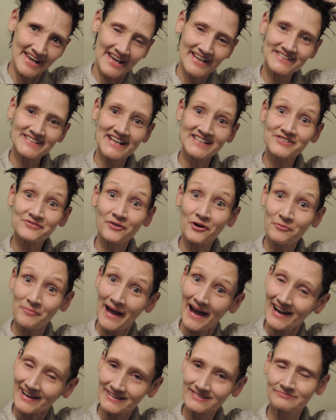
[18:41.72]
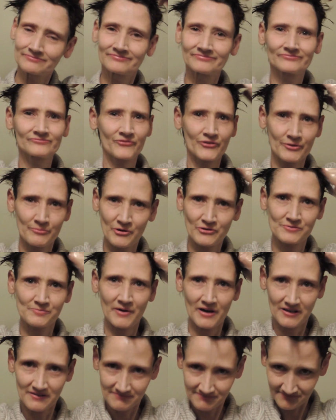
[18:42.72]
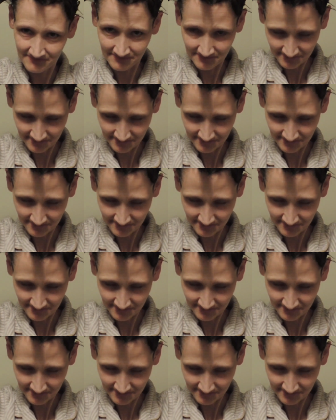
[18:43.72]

It does grow back for the most part.